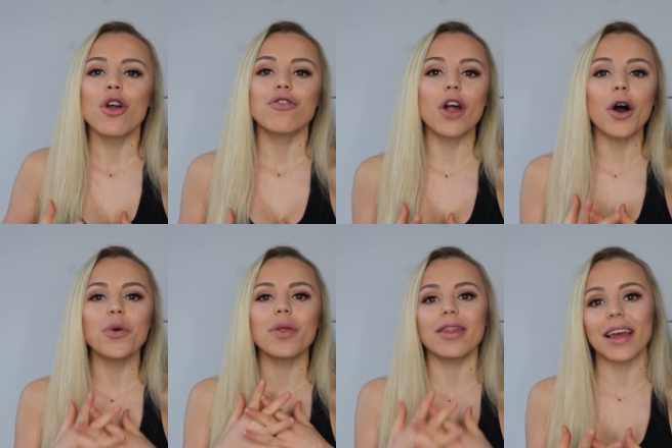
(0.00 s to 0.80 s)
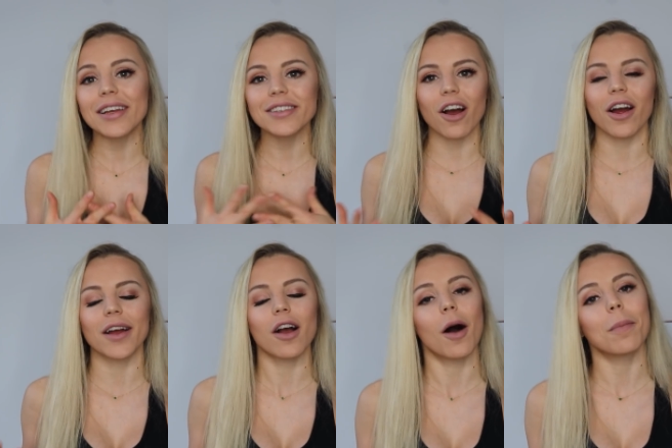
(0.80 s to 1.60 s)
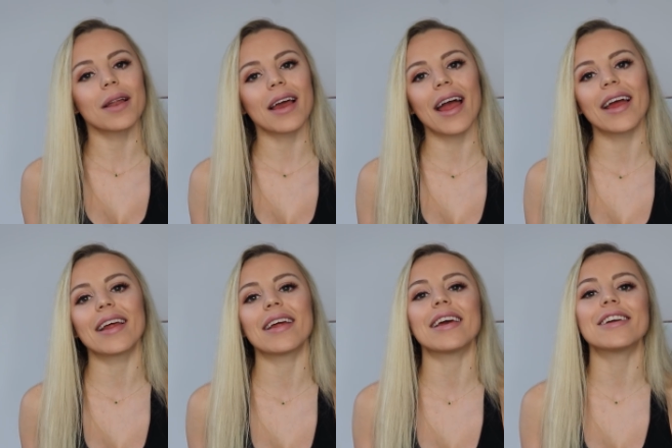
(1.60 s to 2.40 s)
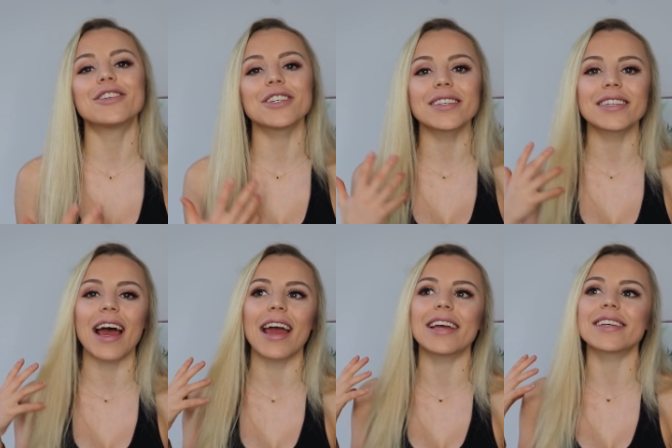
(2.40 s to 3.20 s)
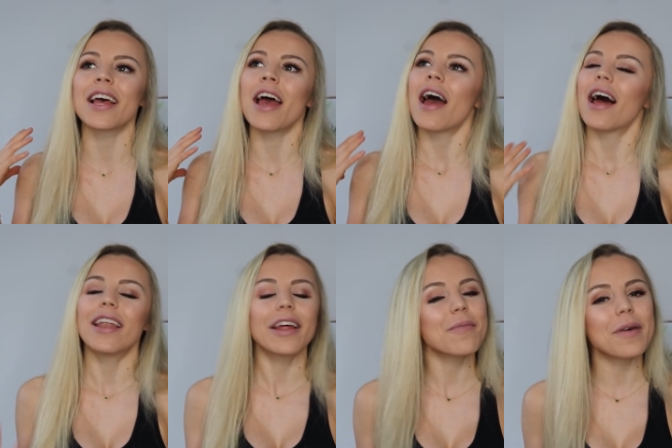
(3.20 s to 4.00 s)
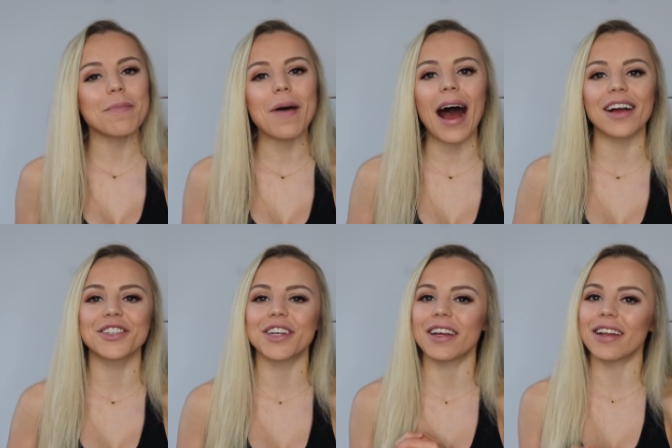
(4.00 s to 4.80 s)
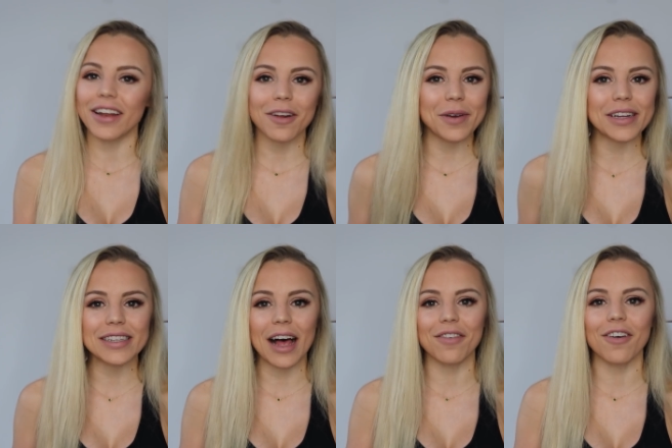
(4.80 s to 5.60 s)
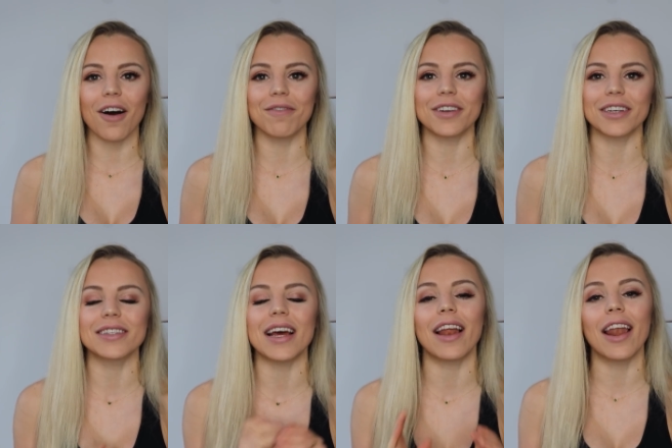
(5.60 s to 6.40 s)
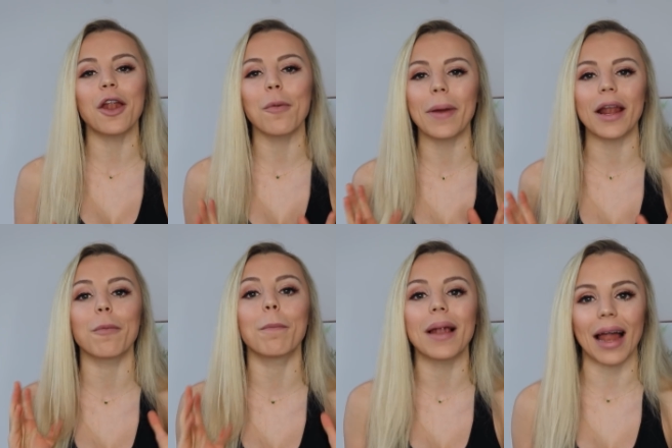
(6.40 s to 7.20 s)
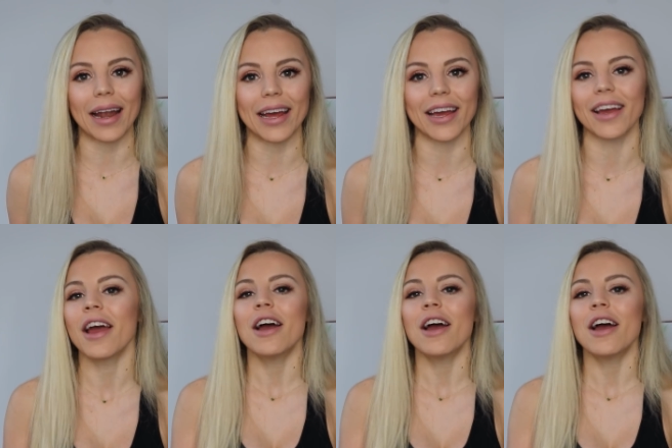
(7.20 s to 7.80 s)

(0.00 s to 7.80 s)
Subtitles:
No, things aren't complicated. It just takes a little bit of passion, a little bit of self-confidence, and a little bit of planning.